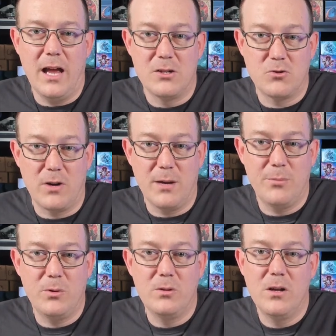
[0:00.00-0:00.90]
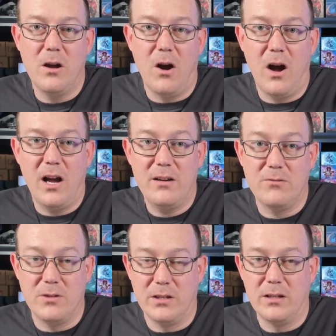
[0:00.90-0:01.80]
and trample, I
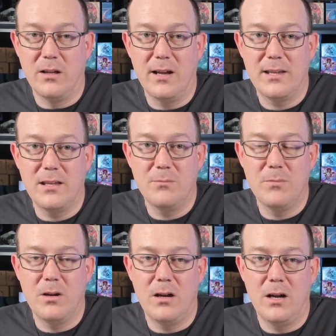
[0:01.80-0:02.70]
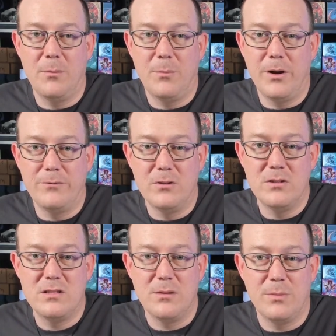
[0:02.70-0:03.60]
really like him. I've
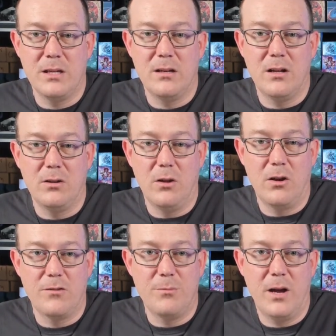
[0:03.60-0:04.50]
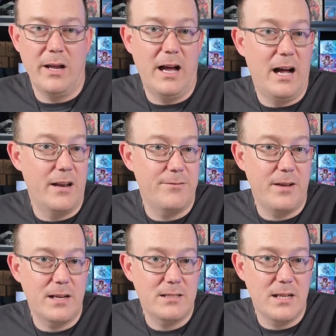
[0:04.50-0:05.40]
used him in a lot of my
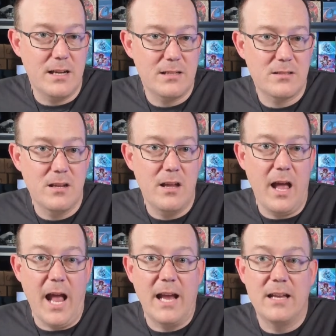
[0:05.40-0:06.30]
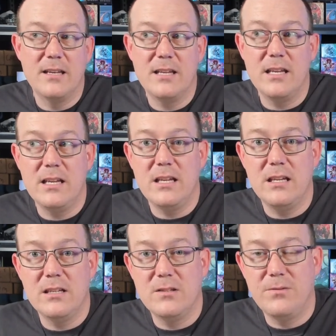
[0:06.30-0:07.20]
artifact decks, and
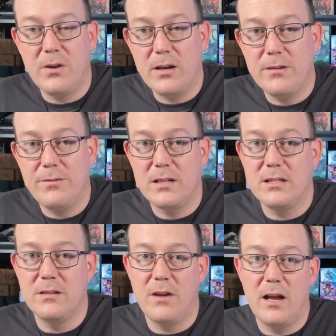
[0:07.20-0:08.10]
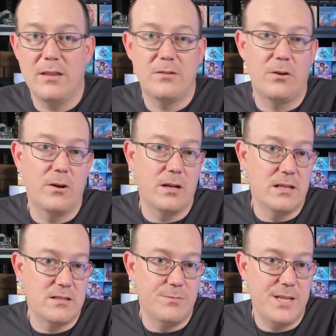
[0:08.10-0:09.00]
he is very effective at throwing
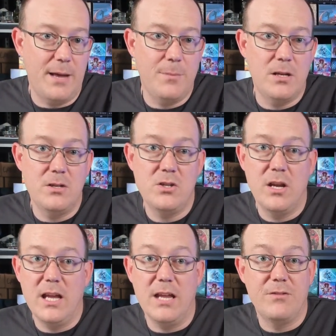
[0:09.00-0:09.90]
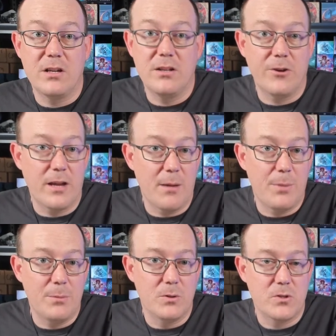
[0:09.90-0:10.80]
in some damage, even clearing
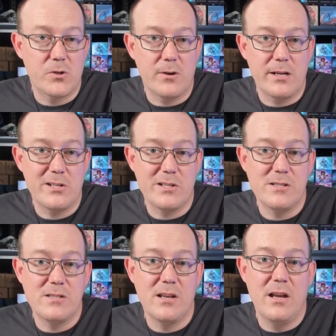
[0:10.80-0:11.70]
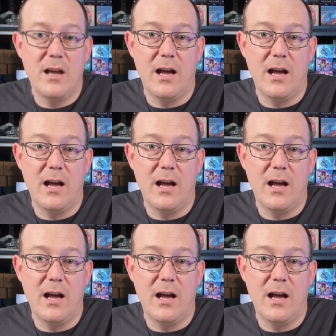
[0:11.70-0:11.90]
out people's creatures.